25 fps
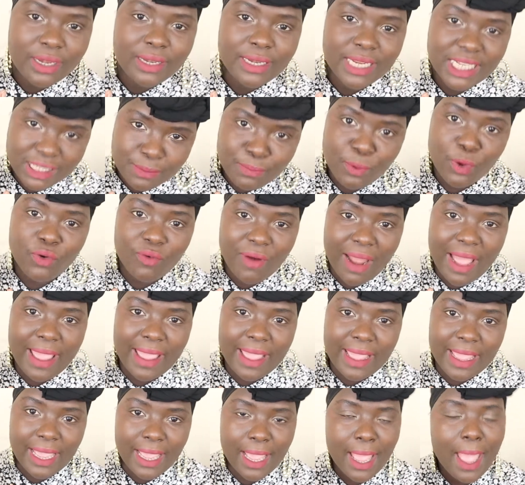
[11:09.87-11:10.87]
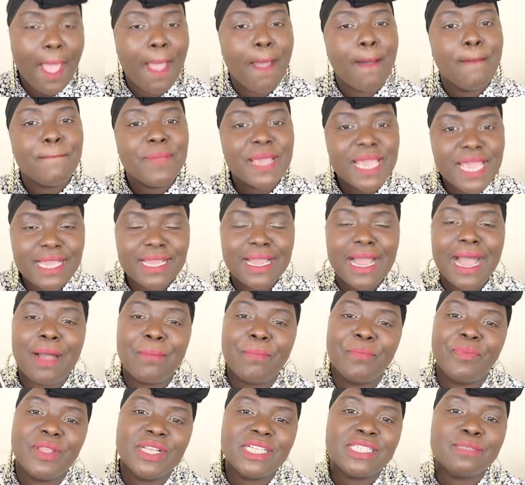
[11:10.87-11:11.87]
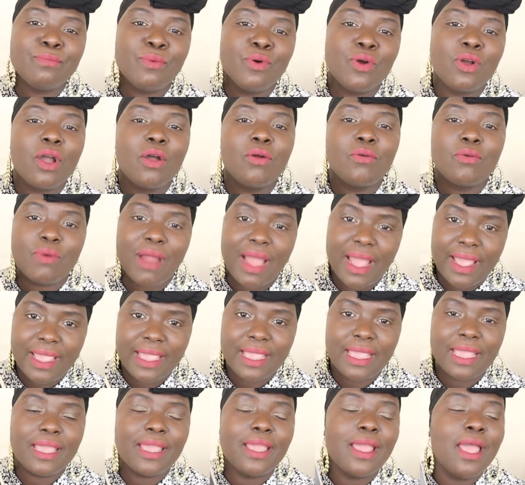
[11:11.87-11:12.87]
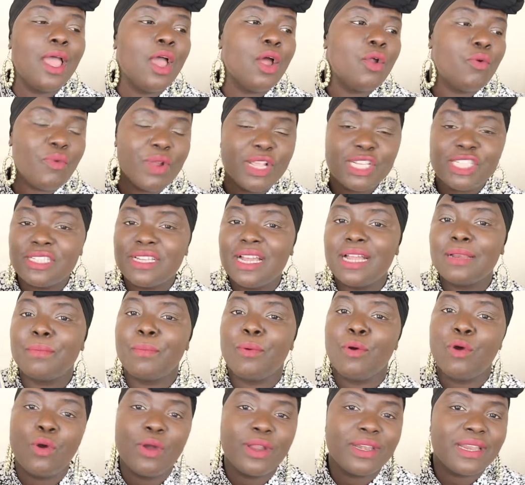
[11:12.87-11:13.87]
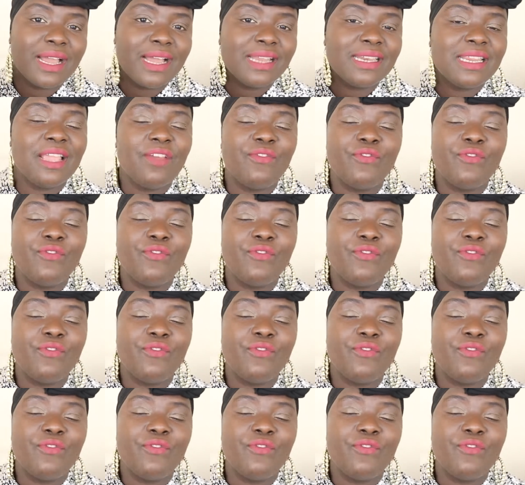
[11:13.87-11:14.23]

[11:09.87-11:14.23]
this book right here, pick up this book right here, Rich Dad Poor Dad.